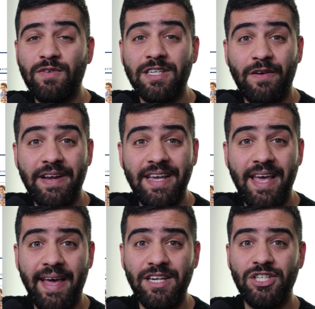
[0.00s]
of us are
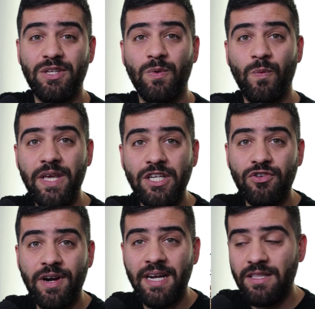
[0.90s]
engaged. We
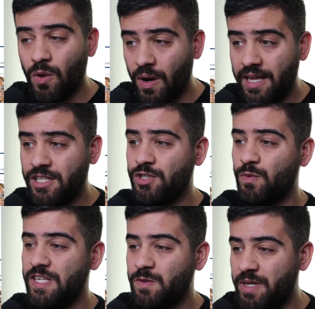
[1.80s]
trade knowledge.
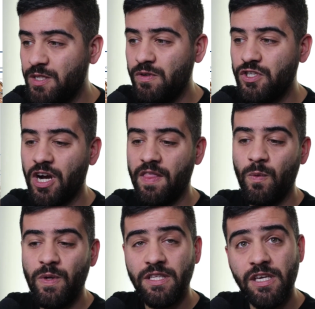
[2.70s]
We speak to each other.
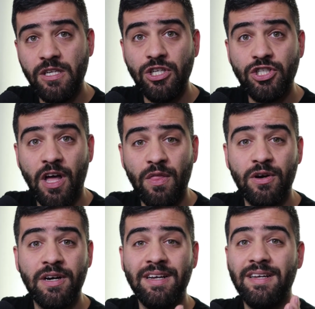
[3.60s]
We teach each other.